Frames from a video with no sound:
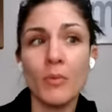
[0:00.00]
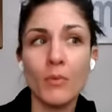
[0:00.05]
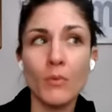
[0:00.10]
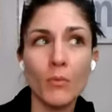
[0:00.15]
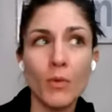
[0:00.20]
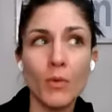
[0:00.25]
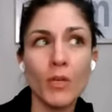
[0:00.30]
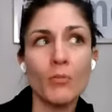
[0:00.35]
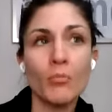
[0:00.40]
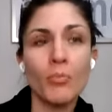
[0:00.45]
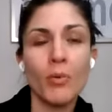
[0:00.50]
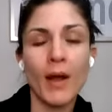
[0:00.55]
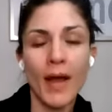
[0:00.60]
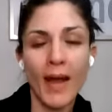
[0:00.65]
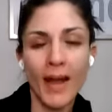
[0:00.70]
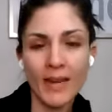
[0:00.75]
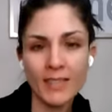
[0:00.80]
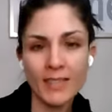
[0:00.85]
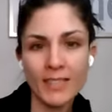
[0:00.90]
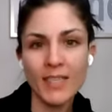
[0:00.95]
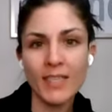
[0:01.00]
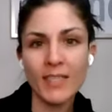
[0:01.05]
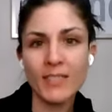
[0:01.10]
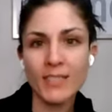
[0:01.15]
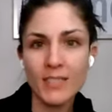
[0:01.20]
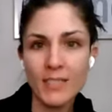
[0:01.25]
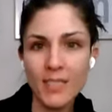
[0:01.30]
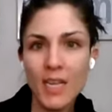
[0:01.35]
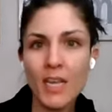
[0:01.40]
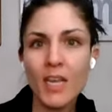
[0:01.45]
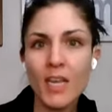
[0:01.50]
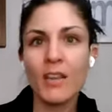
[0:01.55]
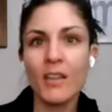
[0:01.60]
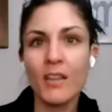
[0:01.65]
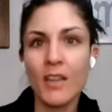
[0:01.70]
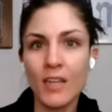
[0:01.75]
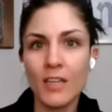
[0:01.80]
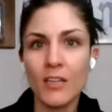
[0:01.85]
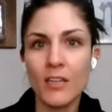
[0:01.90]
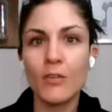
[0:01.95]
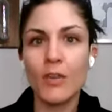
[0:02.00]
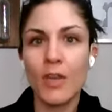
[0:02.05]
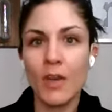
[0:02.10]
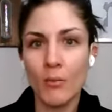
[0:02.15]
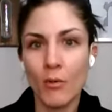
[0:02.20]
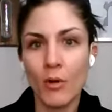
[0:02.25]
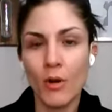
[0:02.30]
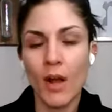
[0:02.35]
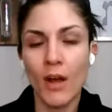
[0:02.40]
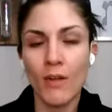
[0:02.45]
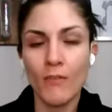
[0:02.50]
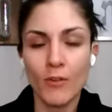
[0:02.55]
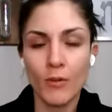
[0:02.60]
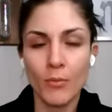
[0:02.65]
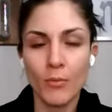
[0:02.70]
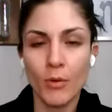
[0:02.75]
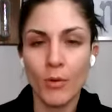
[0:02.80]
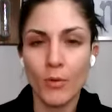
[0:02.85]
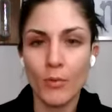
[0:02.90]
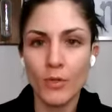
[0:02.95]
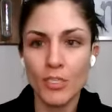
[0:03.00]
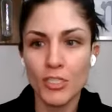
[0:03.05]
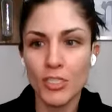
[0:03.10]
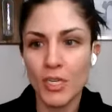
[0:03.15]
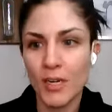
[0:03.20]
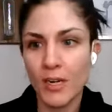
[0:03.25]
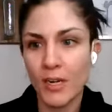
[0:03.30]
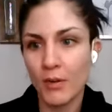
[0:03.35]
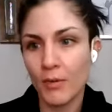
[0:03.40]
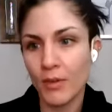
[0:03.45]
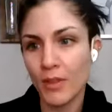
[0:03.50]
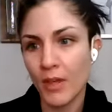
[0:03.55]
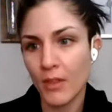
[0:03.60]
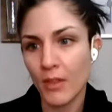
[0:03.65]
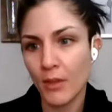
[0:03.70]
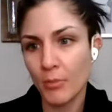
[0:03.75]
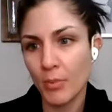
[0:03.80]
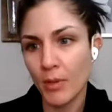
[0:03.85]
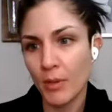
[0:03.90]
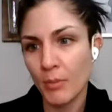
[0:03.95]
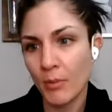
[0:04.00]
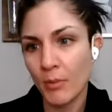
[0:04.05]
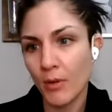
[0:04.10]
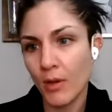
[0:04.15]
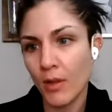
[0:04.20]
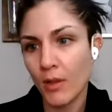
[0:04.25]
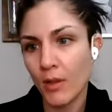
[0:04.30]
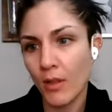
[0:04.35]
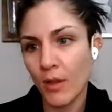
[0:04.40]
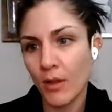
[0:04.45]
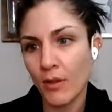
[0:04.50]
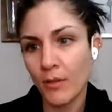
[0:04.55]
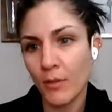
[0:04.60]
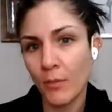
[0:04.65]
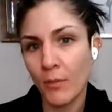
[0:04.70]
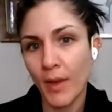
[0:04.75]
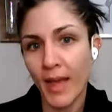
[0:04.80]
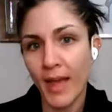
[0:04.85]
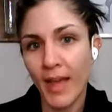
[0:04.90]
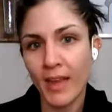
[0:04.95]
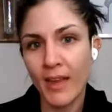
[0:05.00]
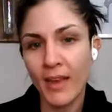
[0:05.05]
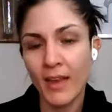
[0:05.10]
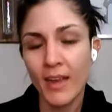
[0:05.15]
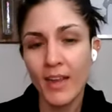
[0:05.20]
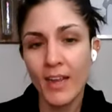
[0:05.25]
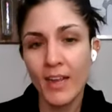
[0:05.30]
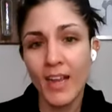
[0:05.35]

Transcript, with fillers: when you practice then you get more comfortable with sharing with other people along the way